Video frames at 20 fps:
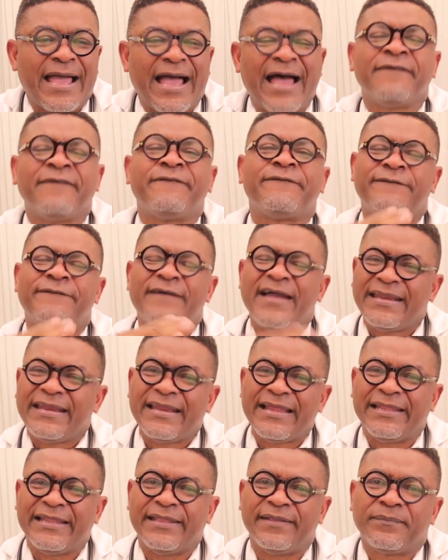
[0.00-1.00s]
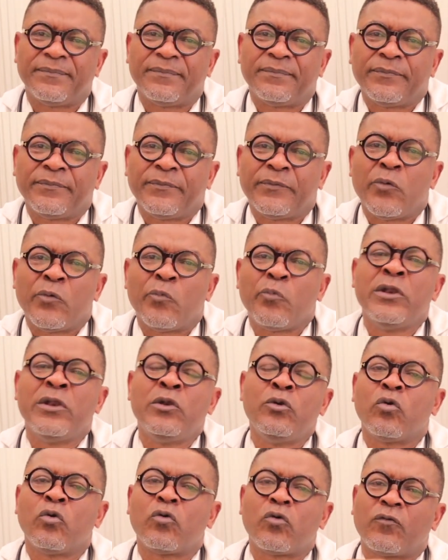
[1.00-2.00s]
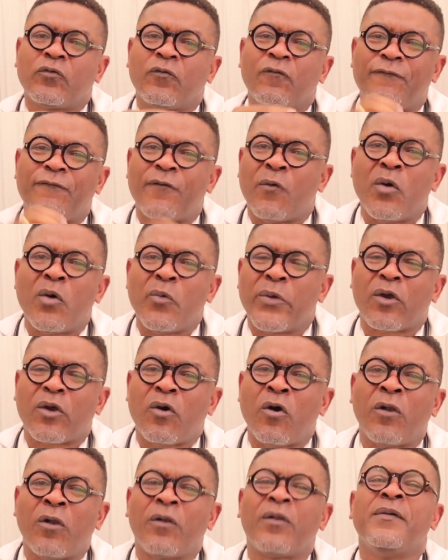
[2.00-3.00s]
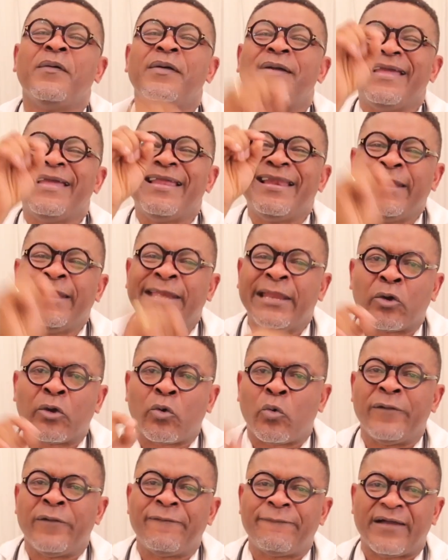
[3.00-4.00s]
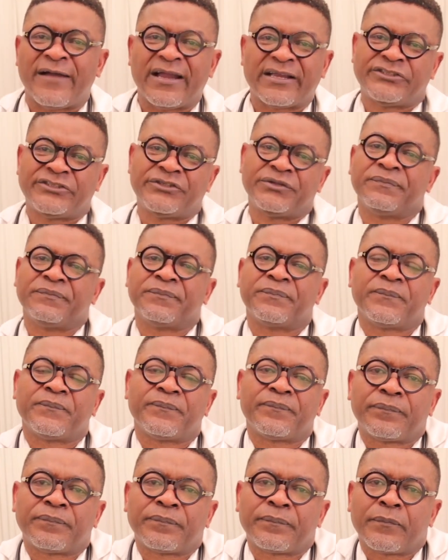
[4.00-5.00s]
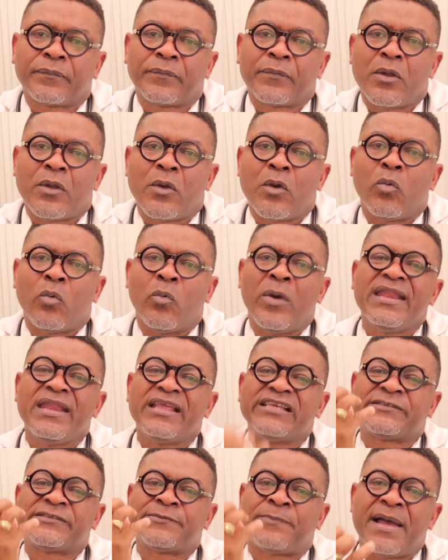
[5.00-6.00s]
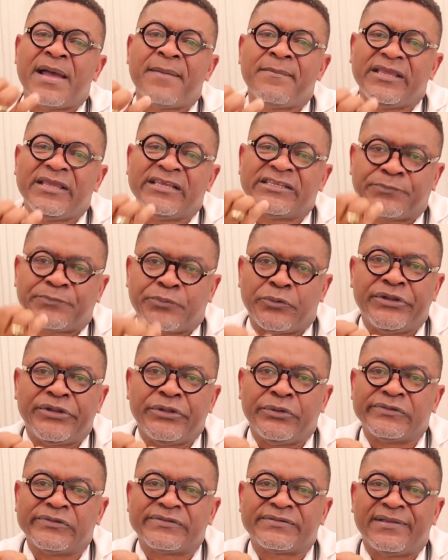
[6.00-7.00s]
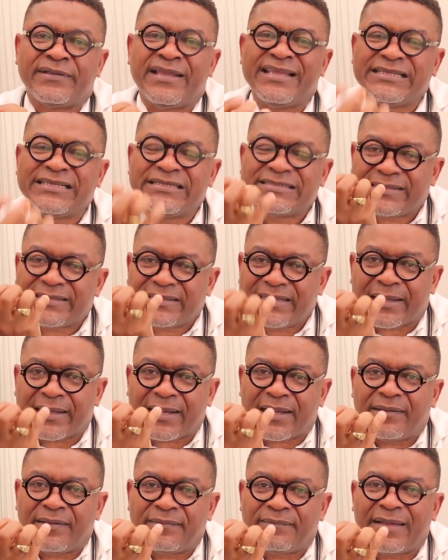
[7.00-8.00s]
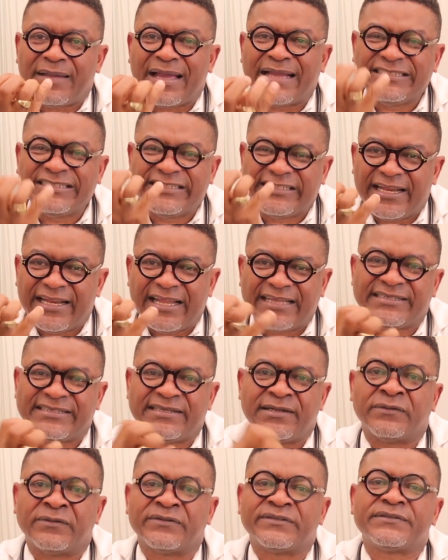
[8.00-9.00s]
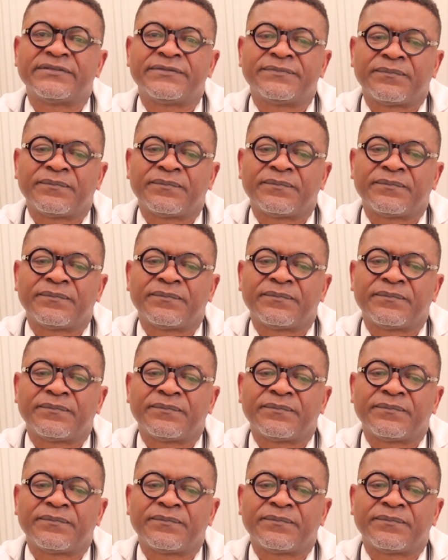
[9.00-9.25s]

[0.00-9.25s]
And finally, we look for what we call liquefaction. When a sperm is produced, it is thick and gelatinous.